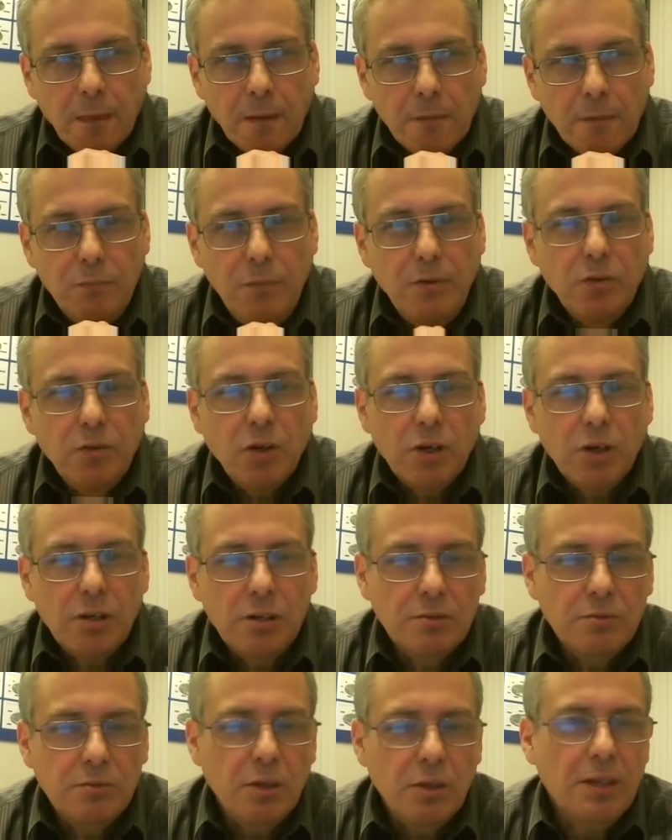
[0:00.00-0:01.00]
We've
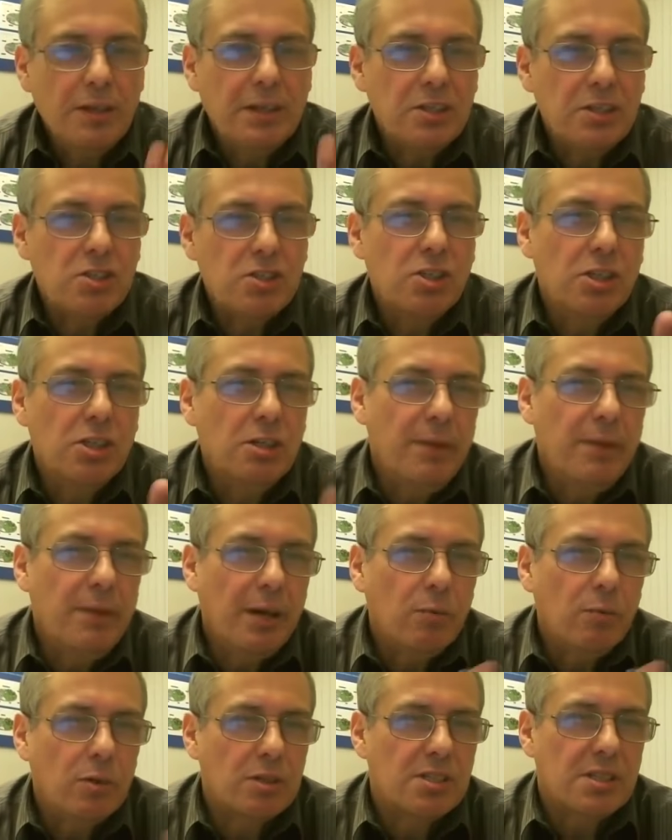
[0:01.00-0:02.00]
got this term
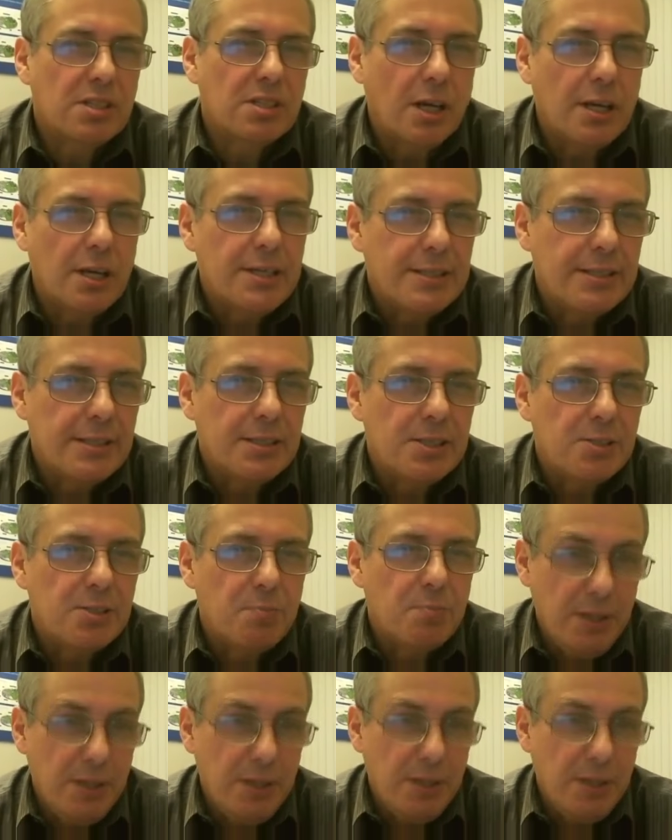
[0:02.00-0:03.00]
network slicing has
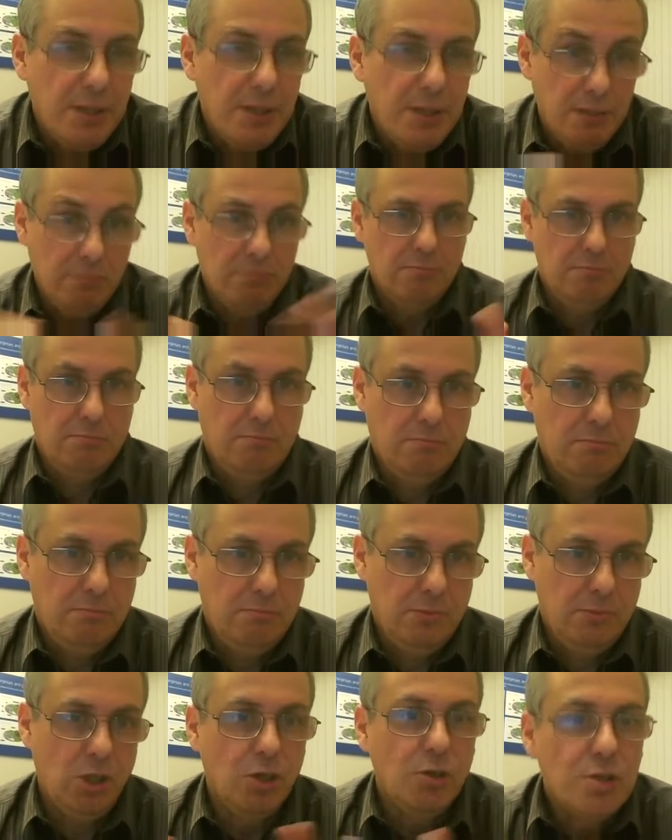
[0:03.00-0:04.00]
been
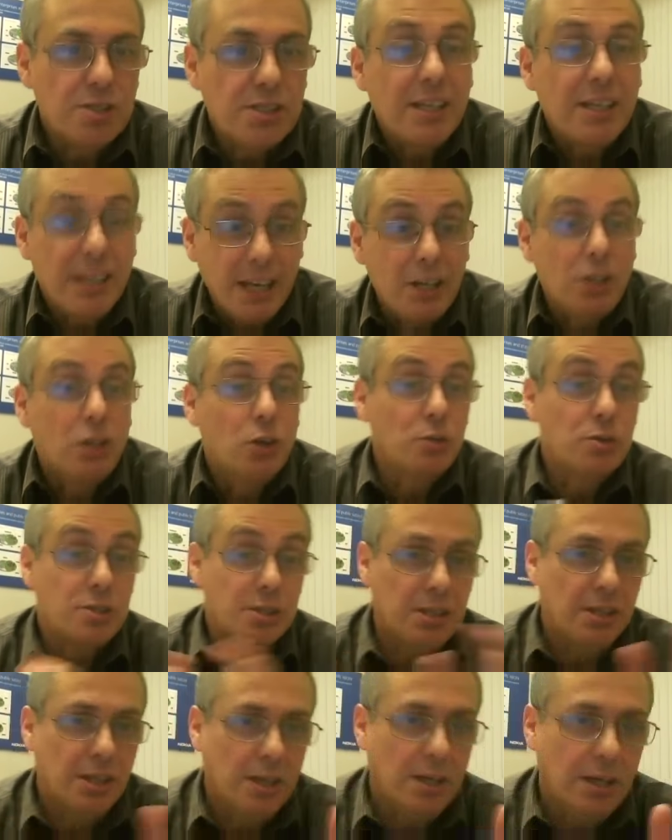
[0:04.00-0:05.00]
used
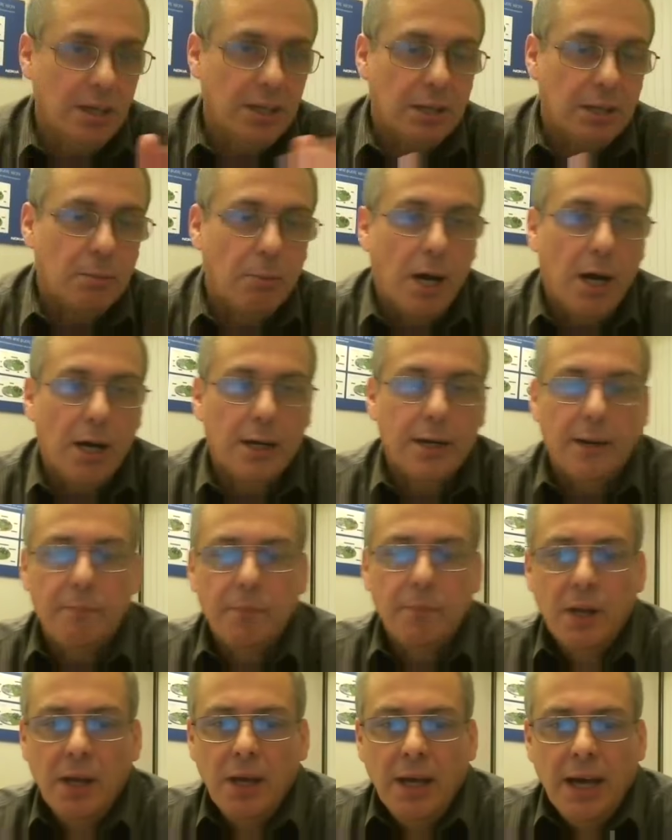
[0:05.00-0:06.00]
in the market,
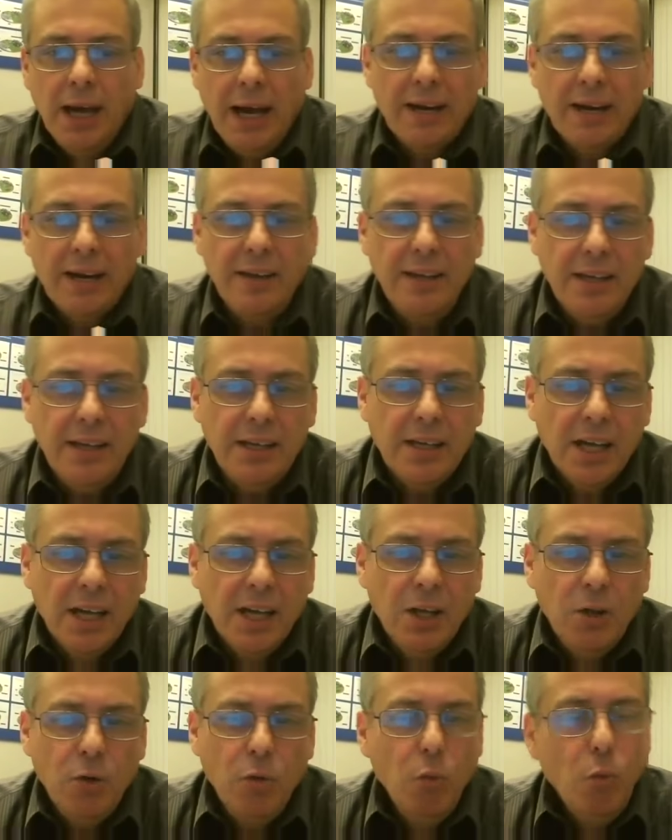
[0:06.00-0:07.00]
and I think
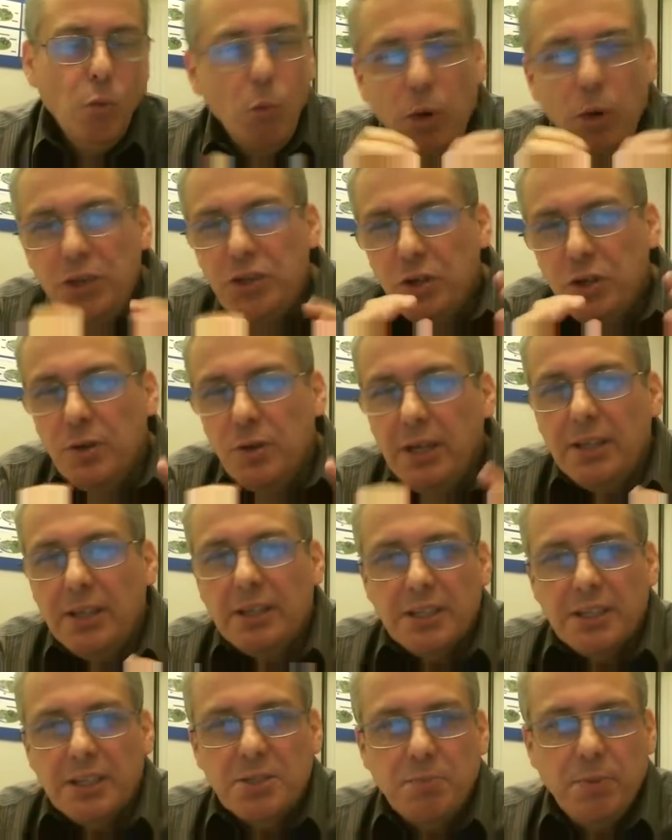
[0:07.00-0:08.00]
we do need
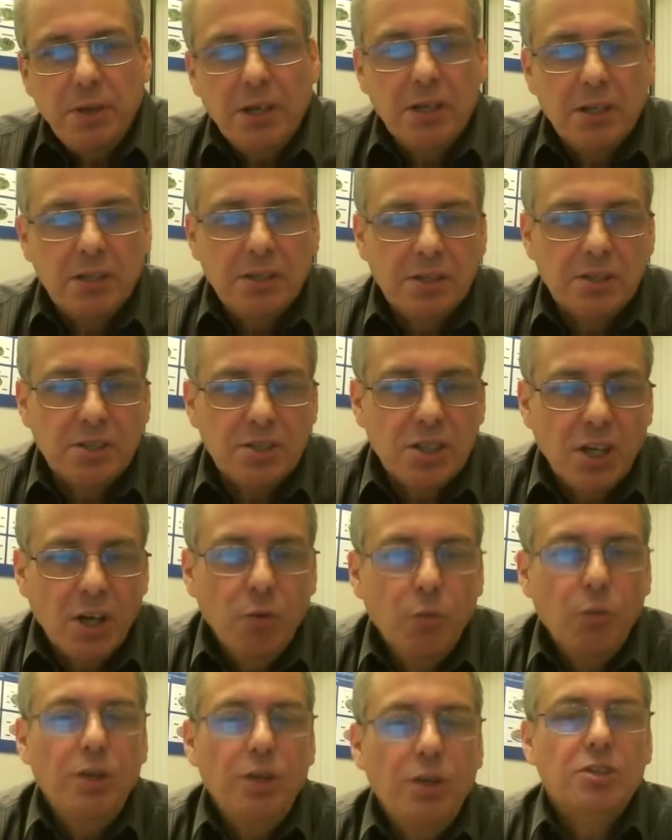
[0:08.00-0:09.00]
this because
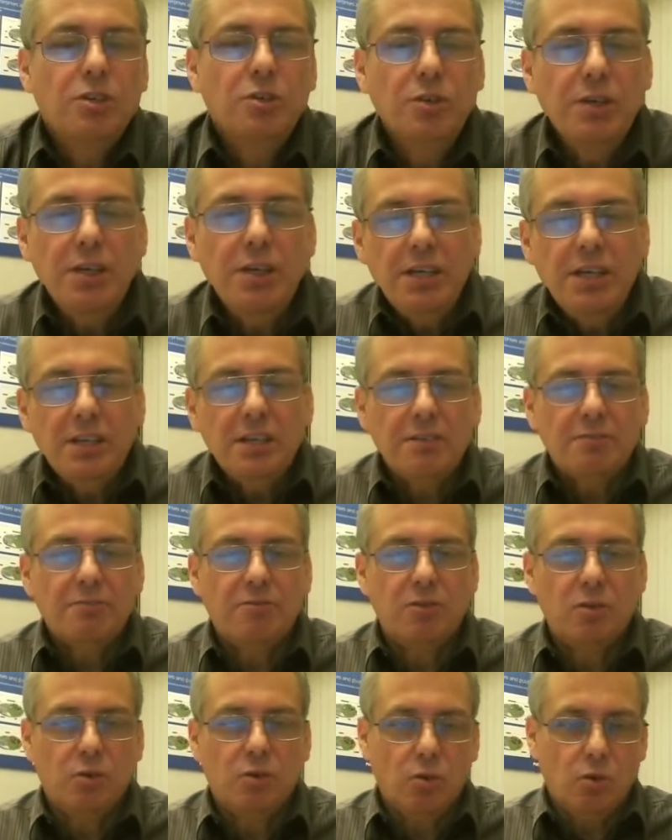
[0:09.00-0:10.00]
we do need it
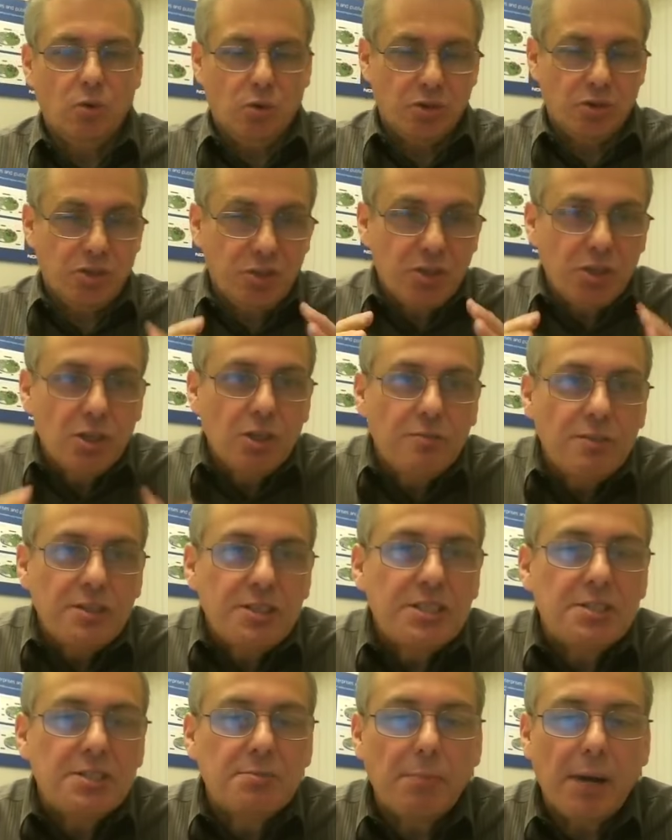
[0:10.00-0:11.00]
for
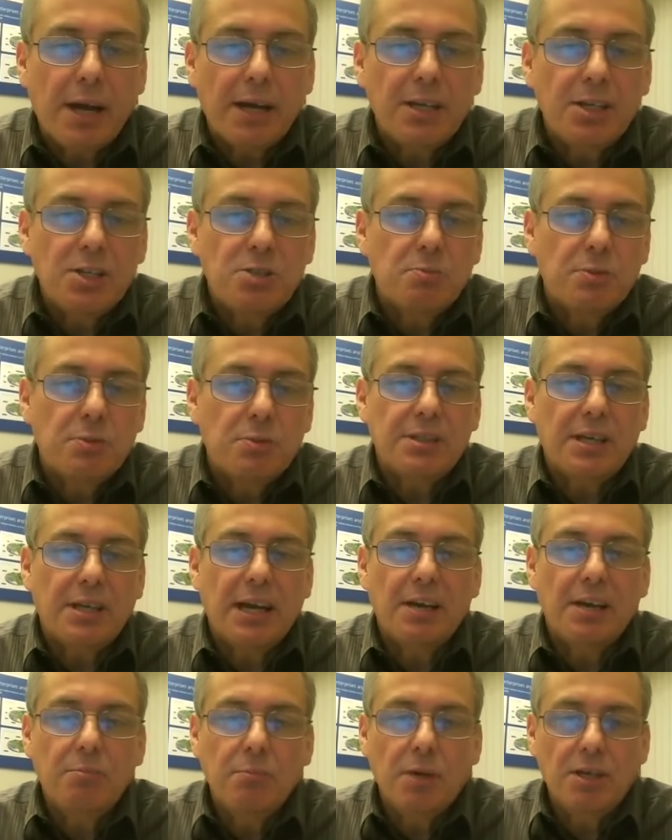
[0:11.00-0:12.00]
services management
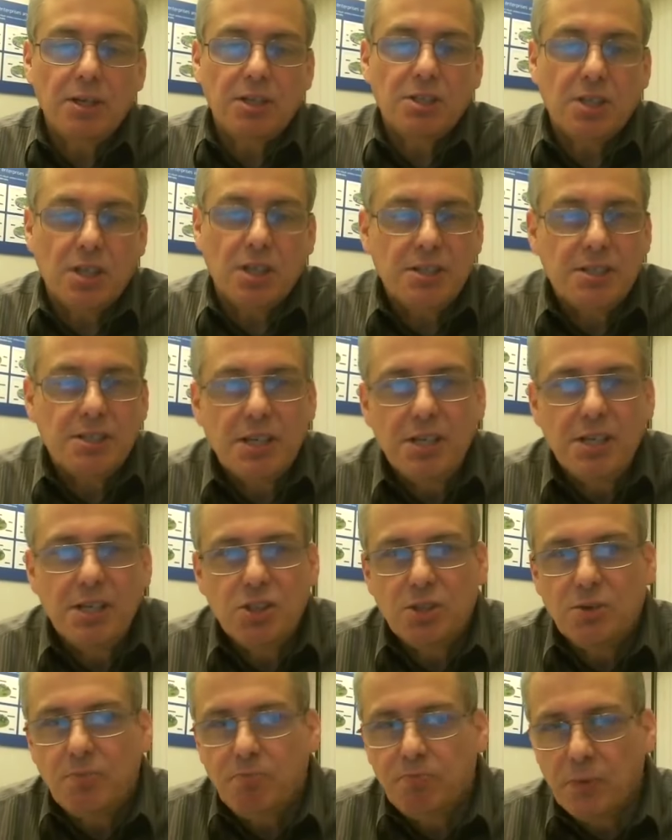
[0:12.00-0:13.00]
and
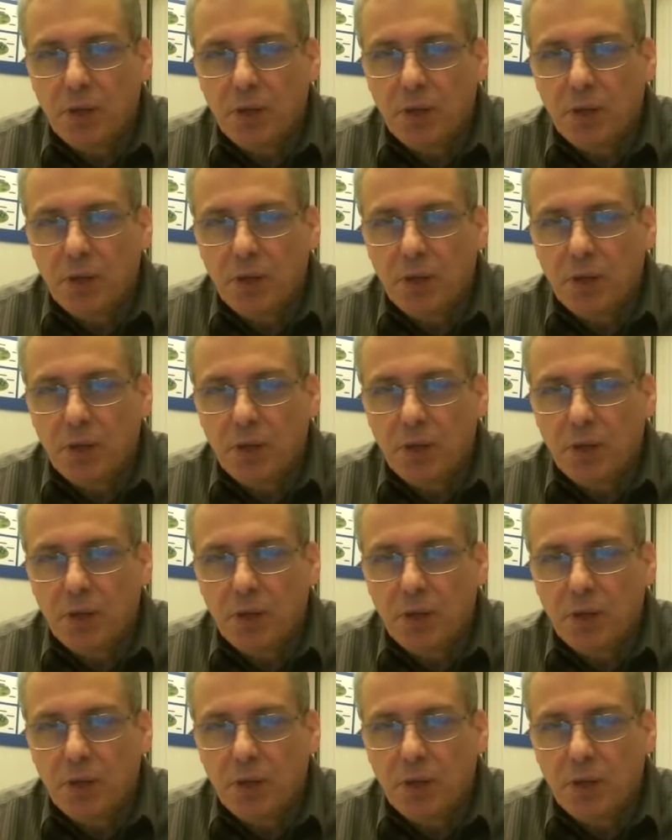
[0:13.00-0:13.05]
monetization.